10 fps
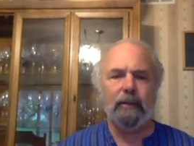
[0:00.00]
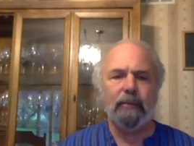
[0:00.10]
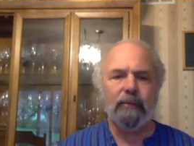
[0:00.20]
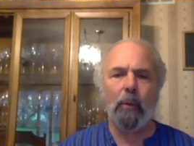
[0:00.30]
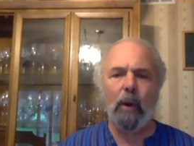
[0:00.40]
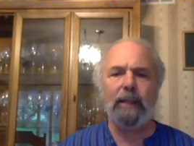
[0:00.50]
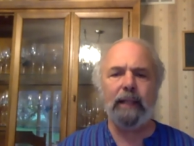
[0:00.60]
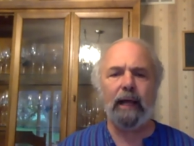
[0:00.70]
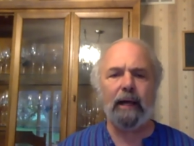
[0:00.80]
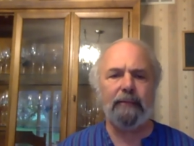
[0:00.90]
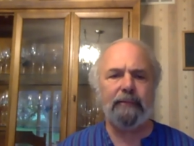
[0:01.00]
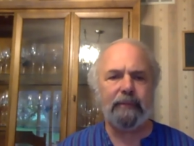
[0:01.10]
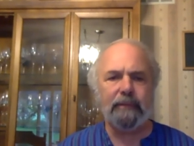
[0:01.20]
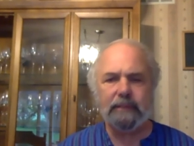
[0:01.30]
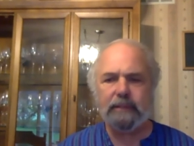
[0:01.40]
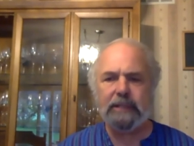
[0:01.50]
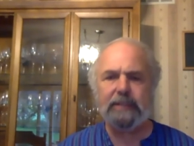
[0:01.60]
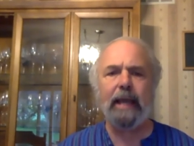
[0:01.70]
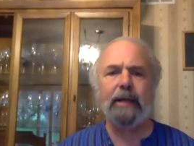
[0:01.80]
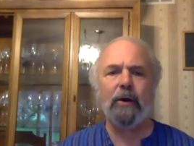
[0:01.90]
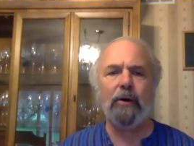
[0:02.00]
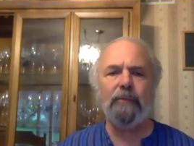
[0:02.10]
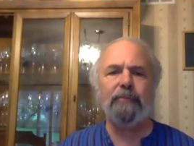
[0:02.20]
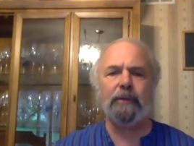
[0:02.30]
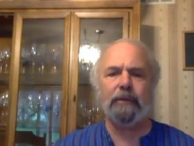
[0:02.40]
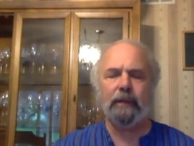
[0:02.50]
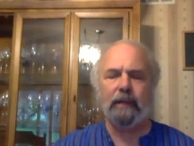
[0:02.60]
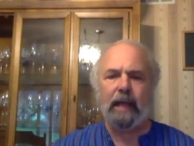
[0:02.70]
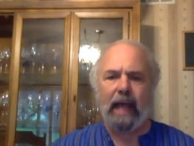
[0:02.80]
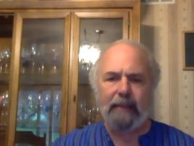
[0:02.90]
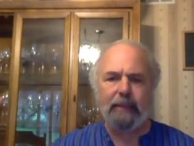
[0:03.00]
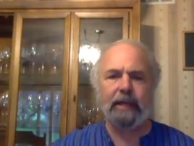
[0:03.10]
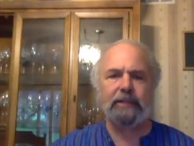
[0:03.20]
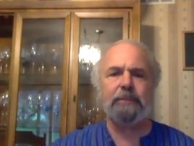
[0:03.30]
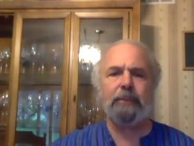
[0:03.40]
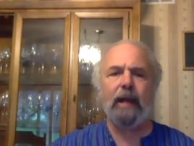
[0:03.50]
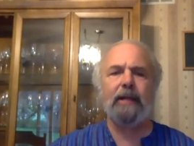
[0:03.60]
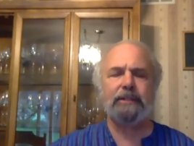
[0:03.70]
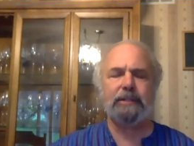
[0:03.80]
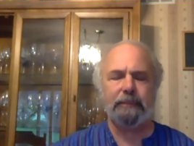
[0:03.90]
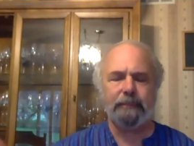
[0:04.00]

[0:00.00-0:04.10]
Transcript: for one love to take over and be expressed?